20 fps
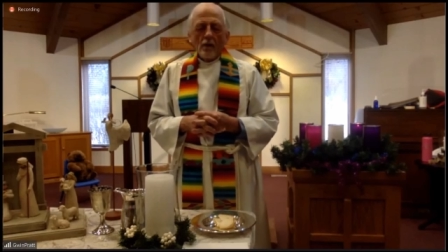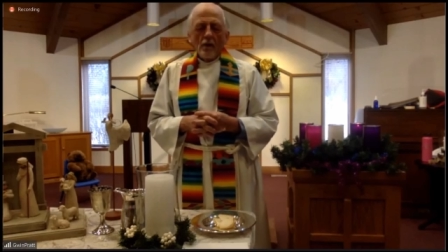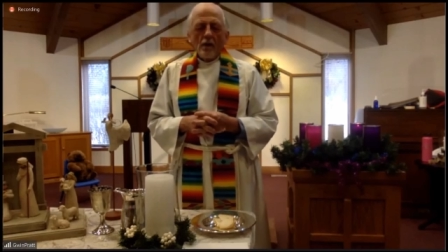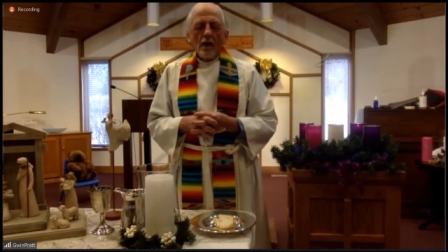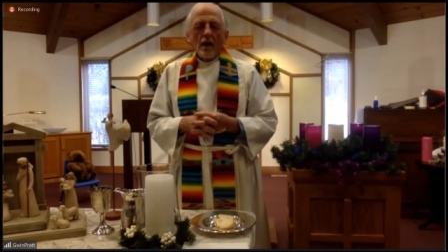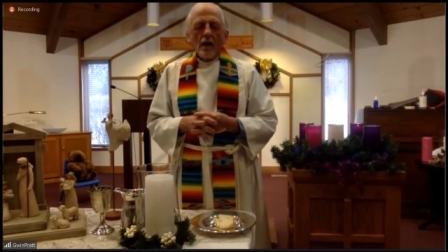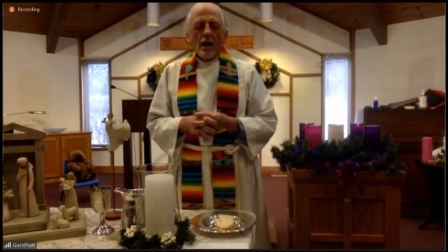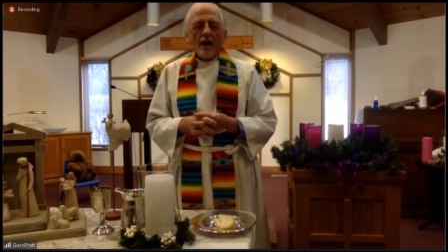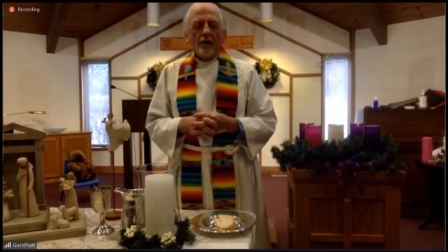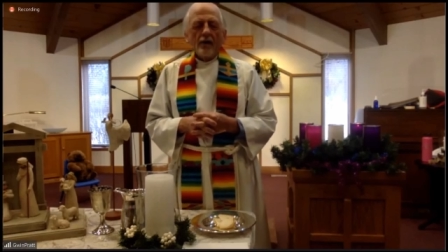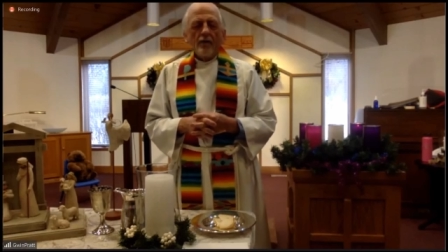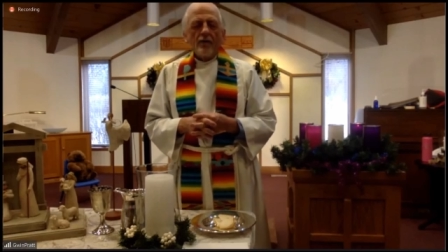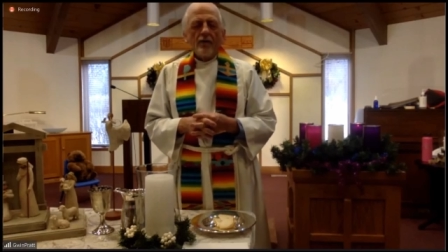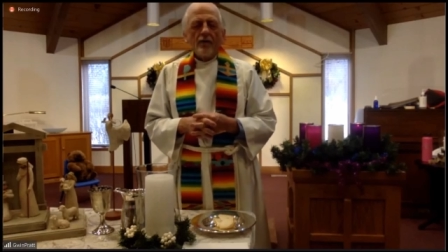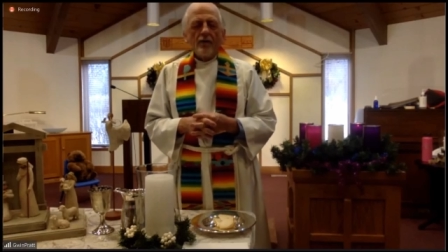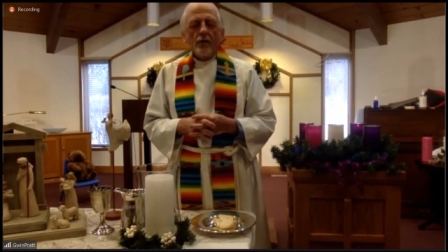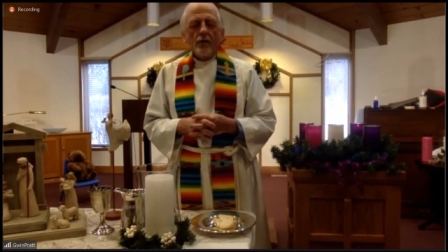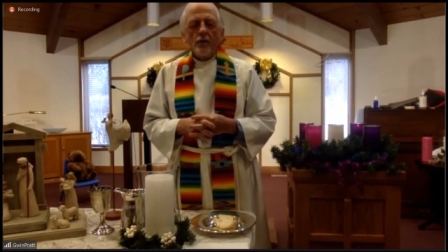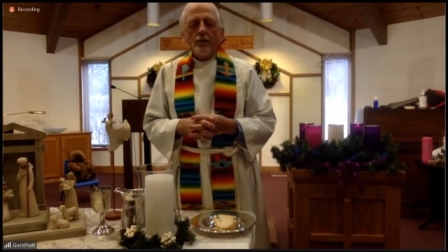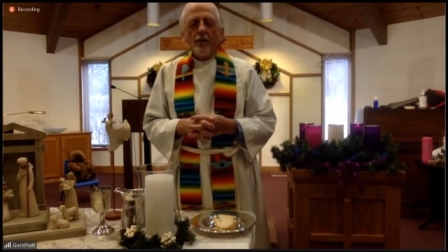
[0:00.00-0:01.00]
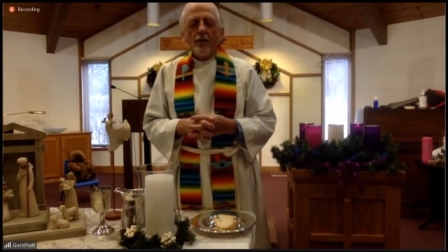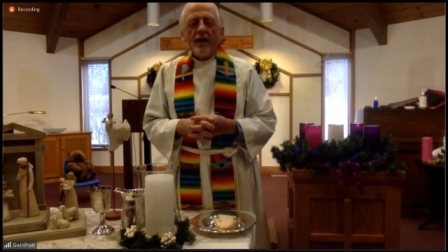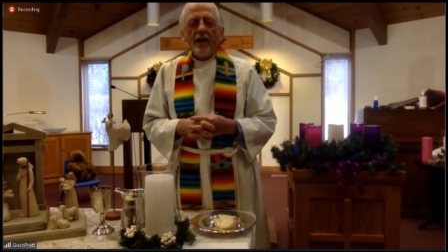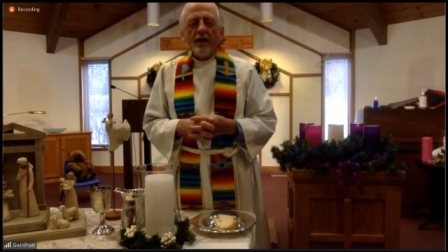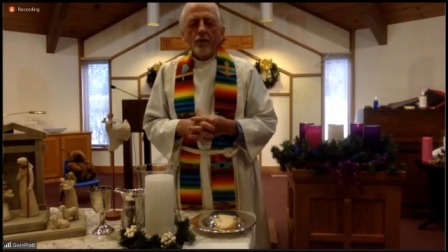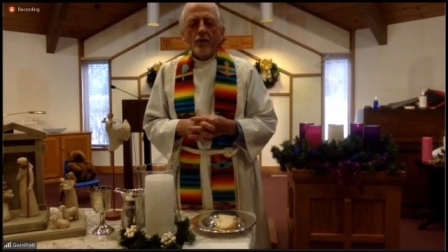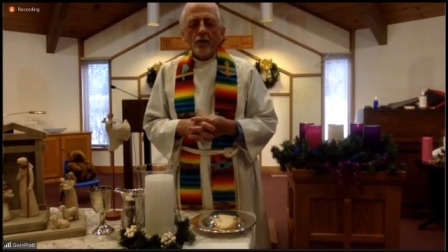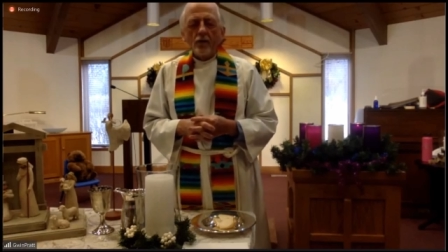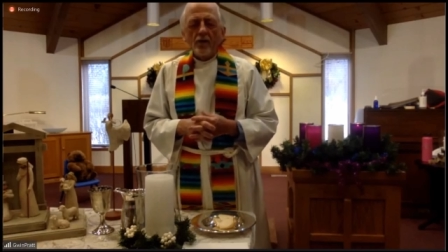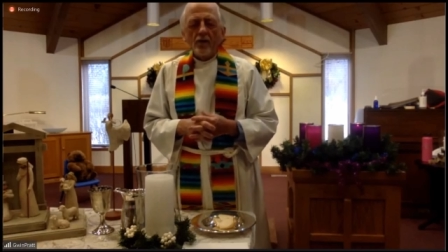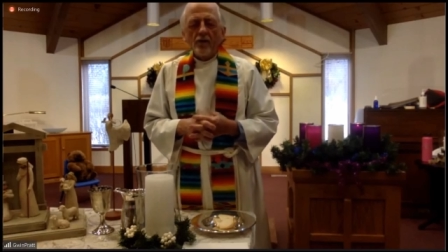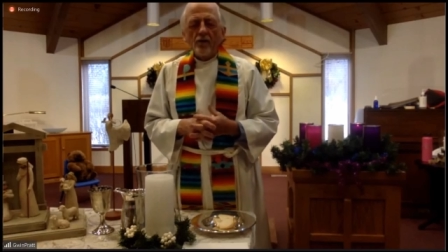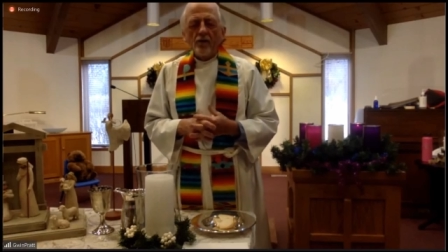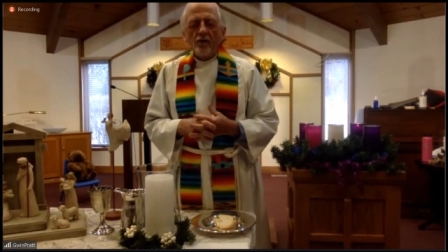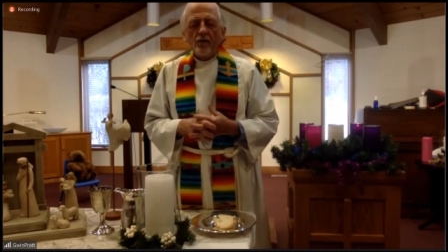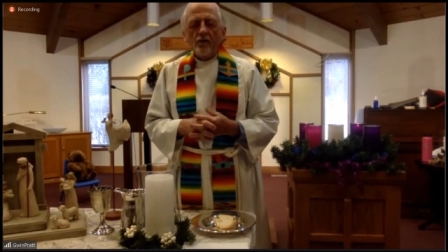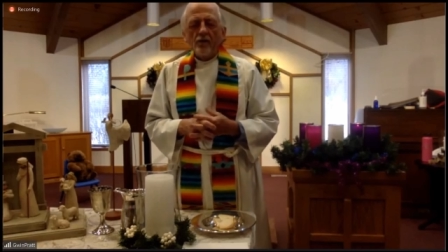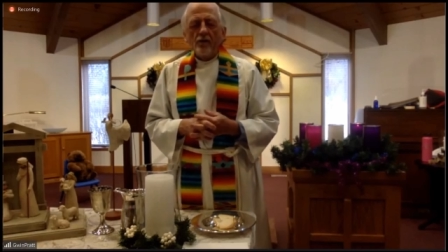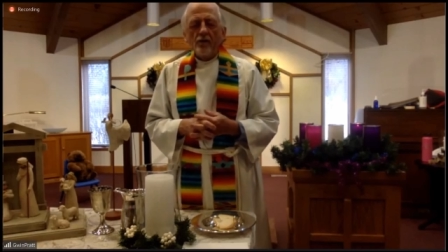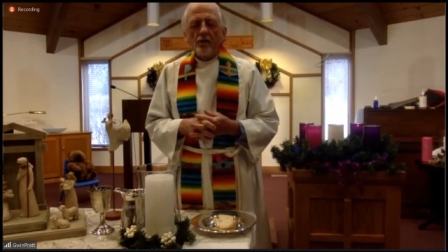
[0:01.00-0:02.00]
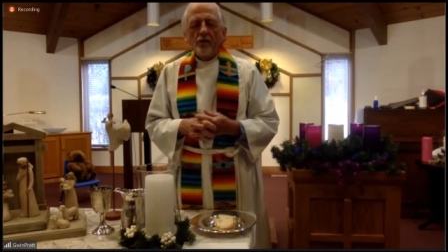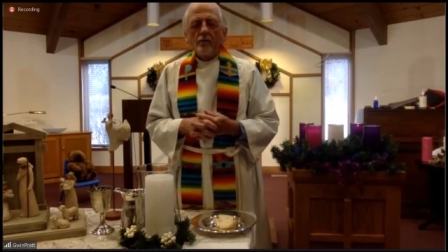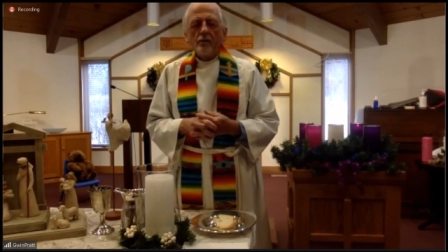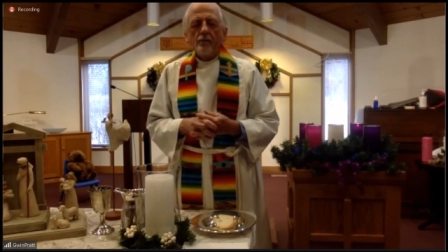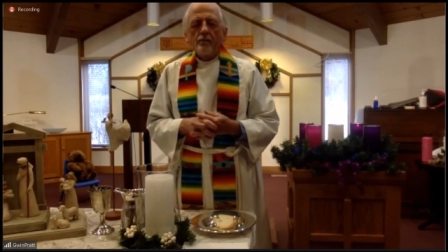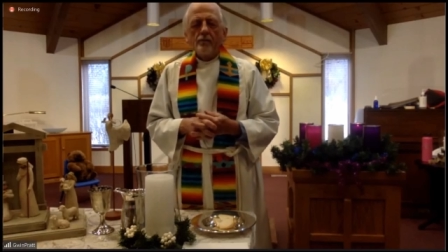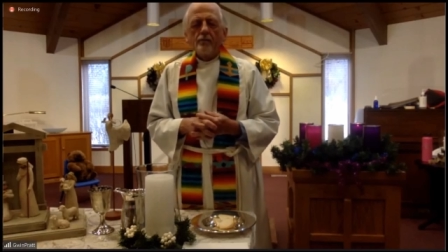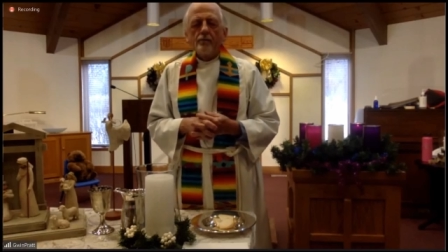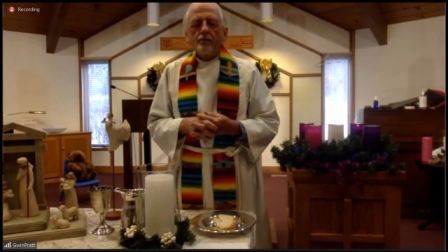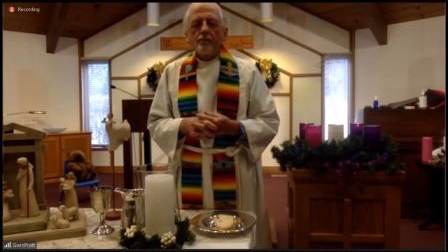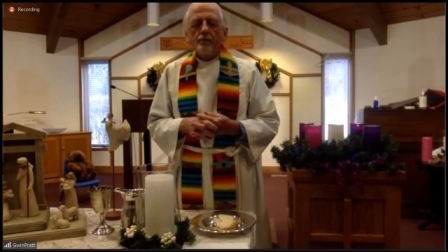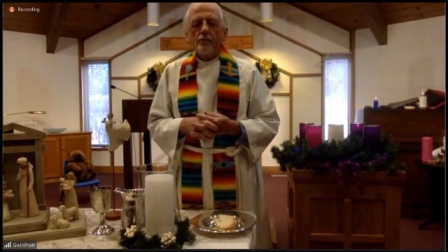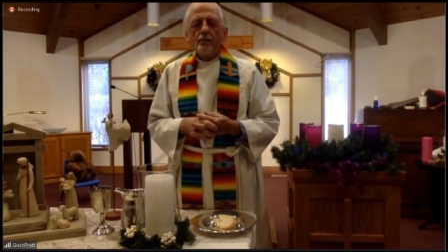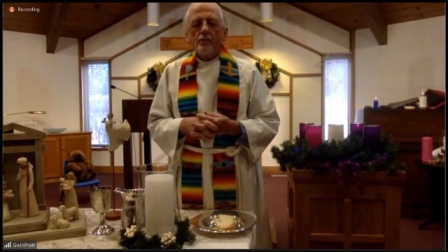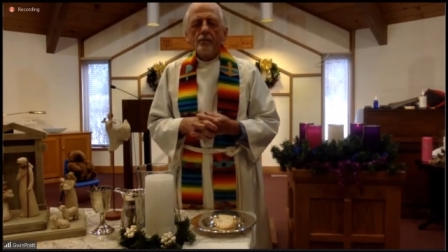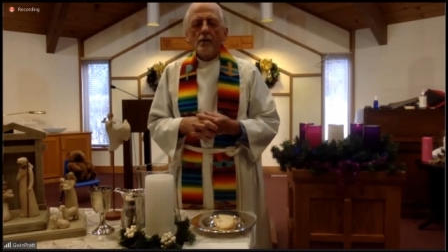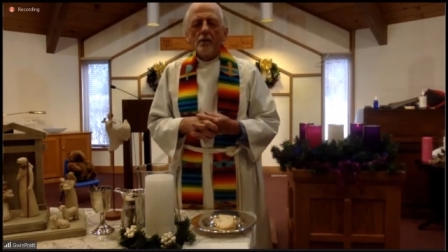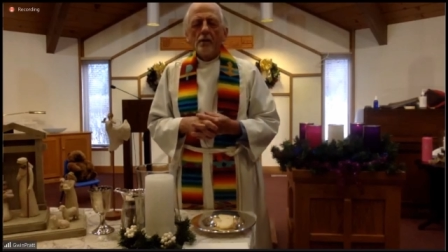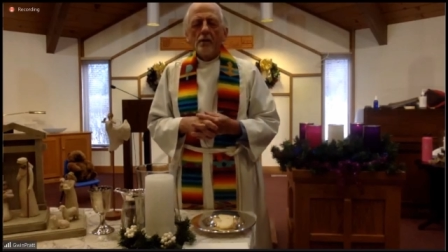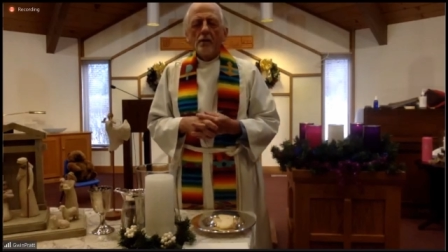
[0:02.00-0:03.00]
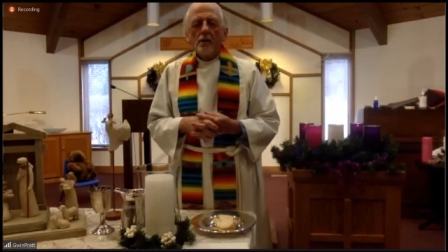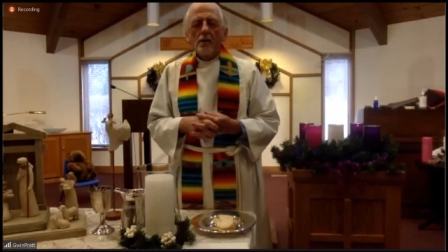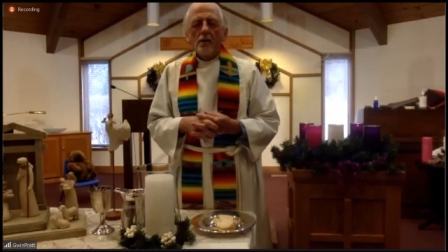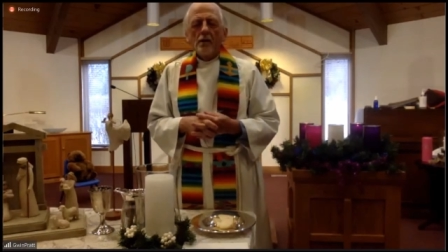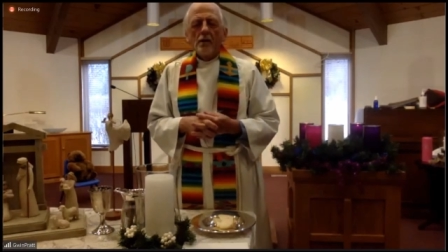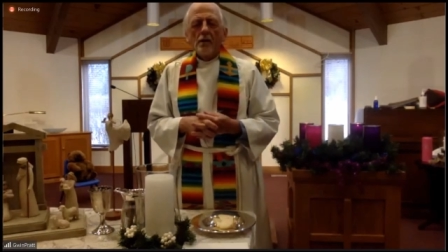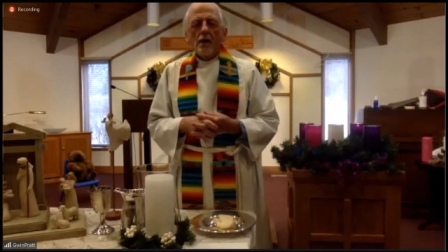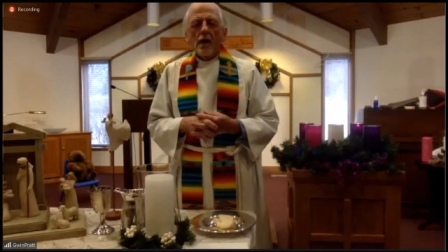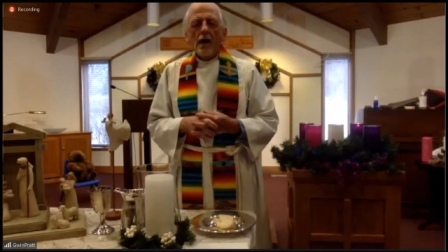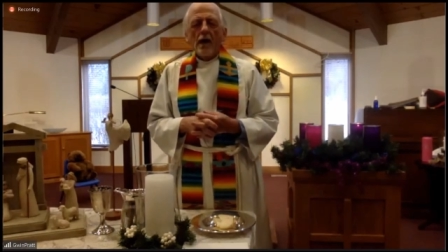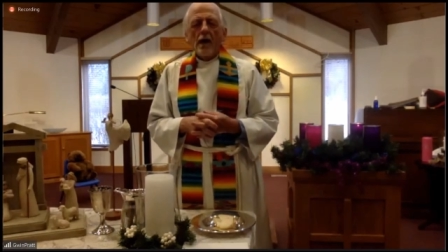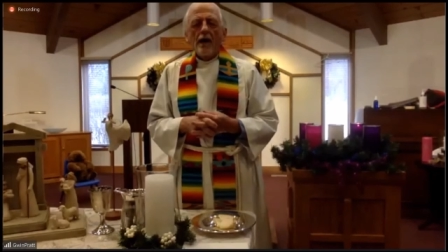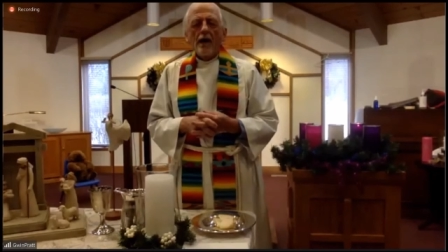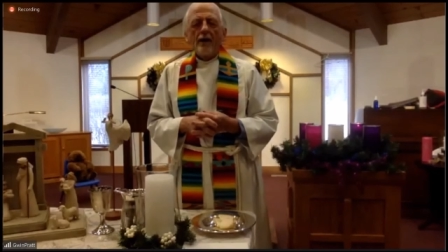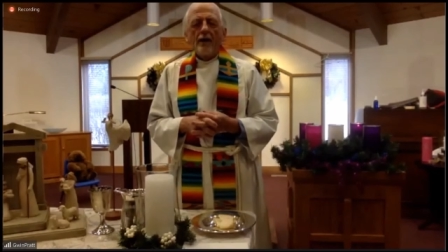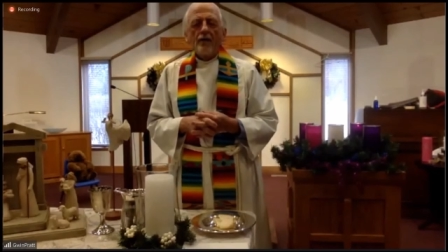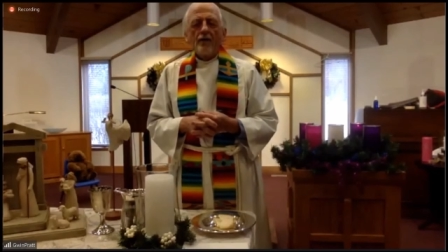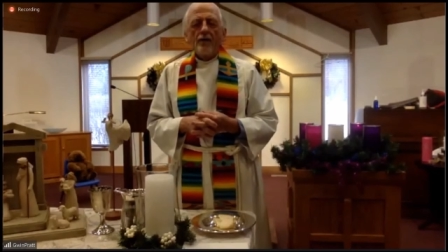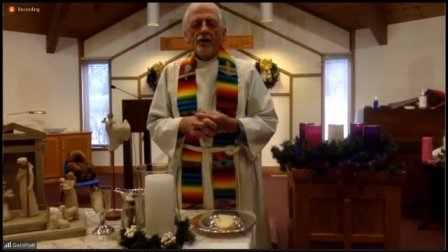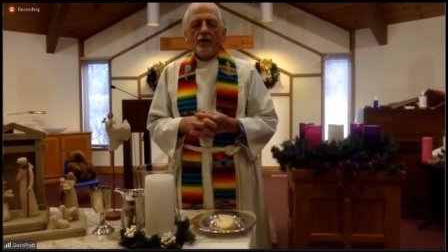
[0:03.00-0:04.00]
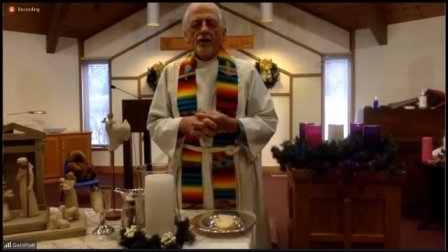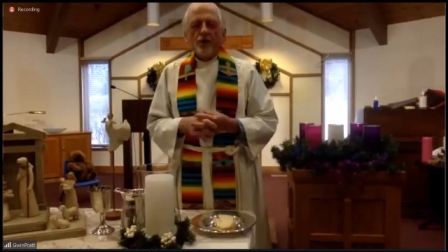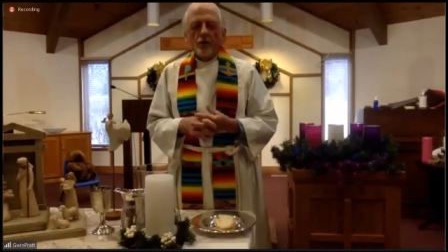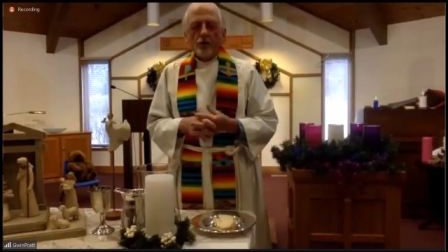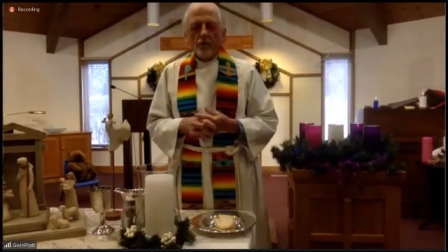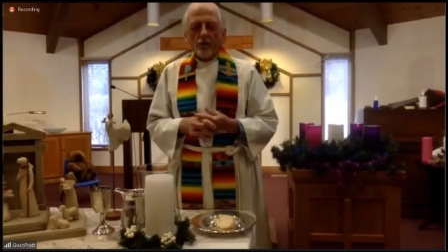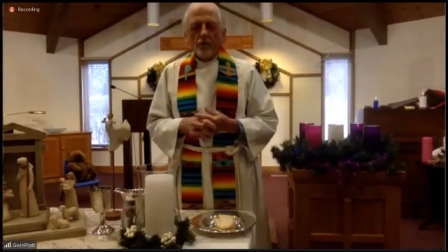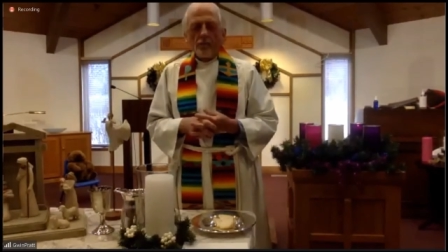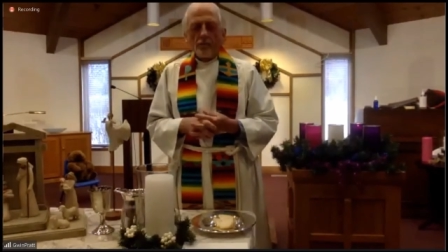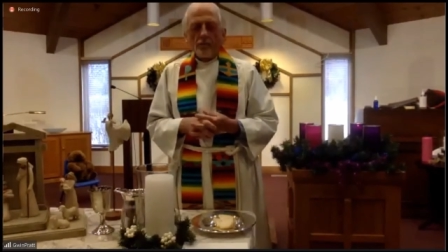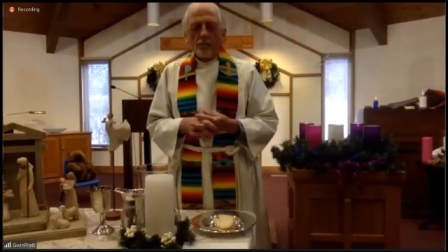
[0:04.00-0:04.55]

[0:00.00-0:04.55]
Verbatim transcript: God of food pantries, God of children.